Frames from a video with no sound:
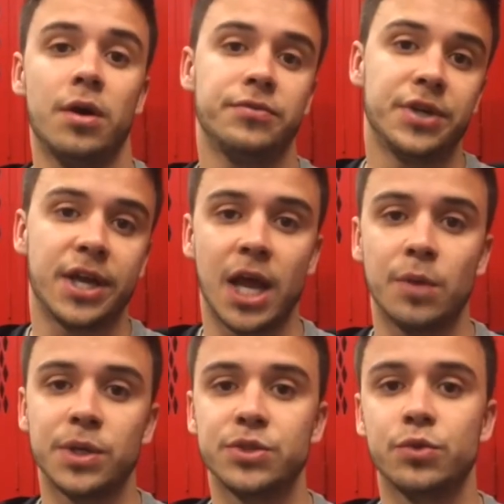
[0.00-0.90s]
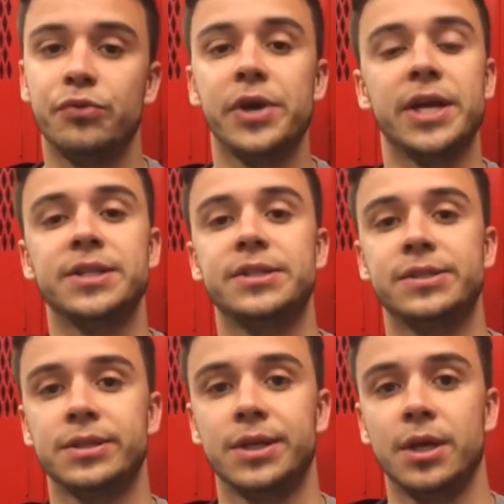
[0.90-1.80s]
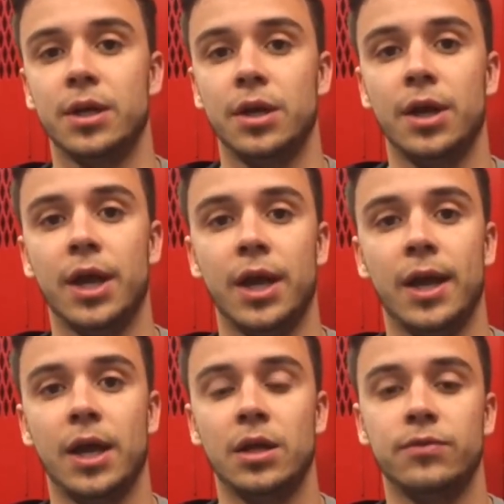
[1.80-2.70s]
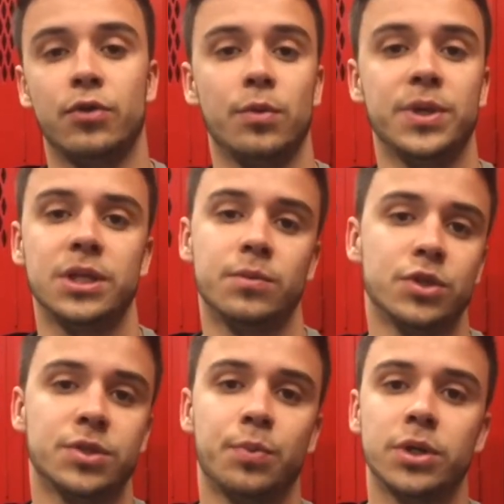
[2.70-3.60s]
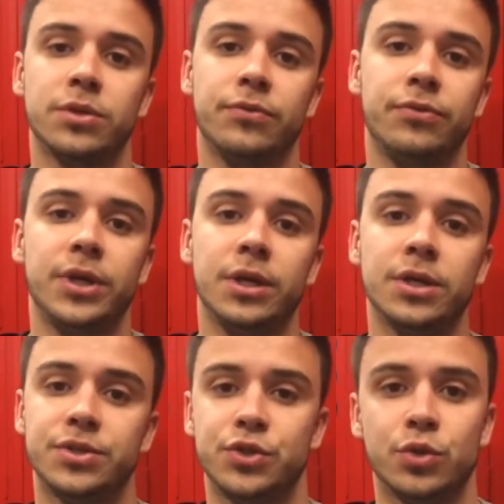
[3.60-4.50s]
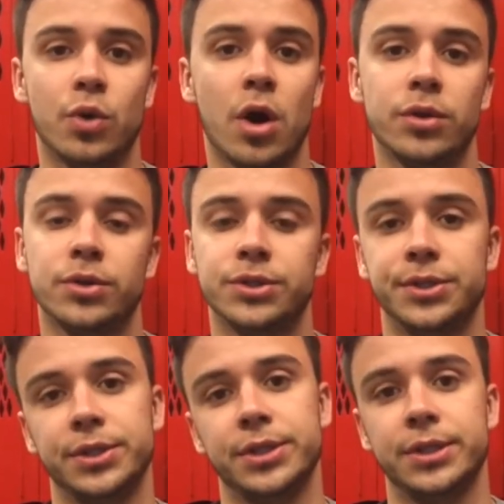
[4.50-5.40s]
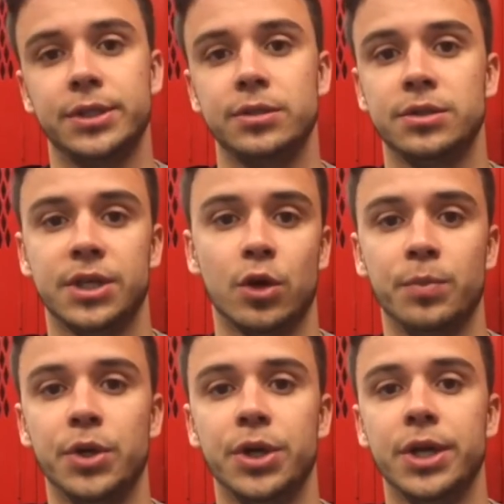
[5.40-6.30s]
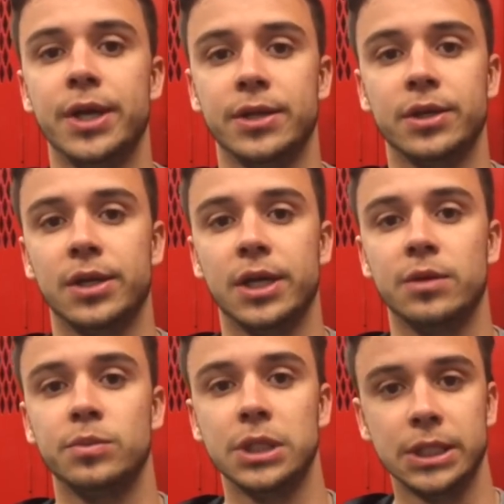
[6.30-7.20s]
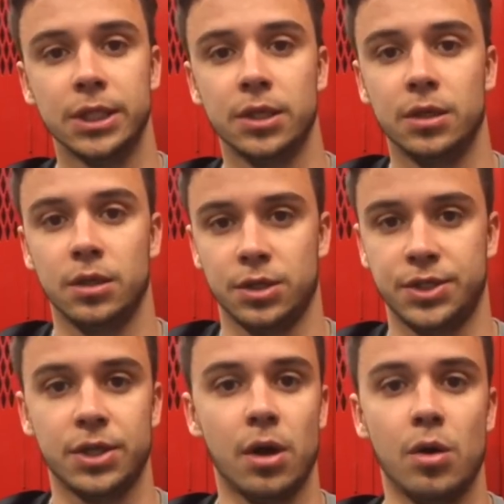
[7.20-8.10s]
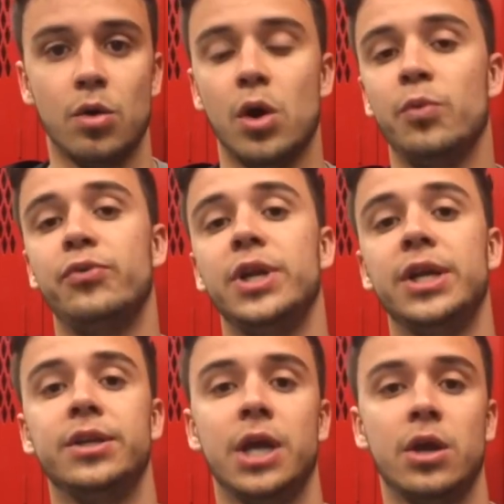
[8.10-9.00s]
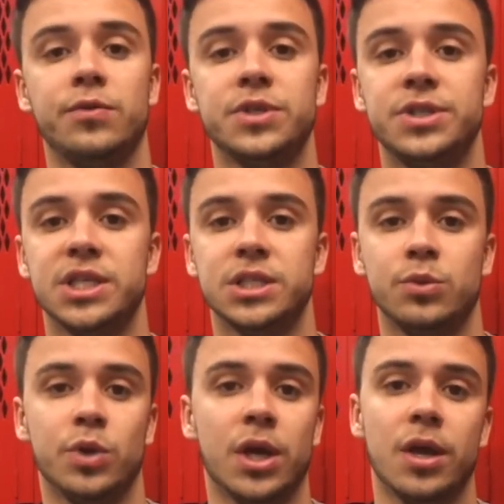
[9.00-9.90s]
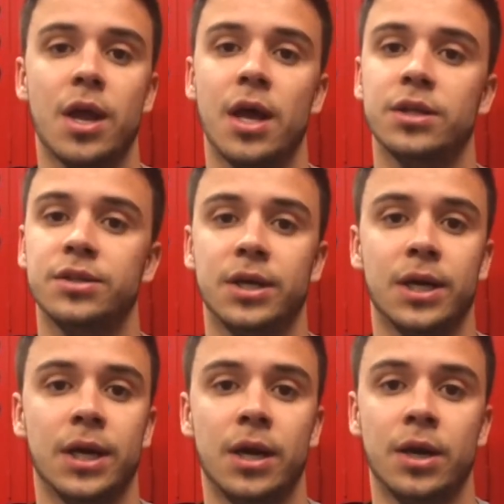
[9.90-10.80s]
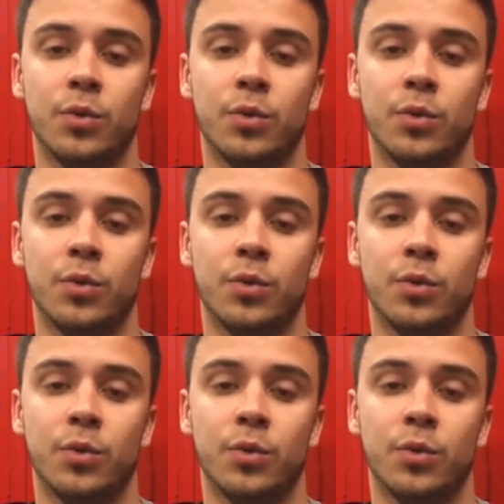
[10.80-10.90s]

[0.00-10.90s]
of the Kalamazoo fans. And for me, the most important thing is to honor the community and the club. So hopefully, in the end of the season, we can get a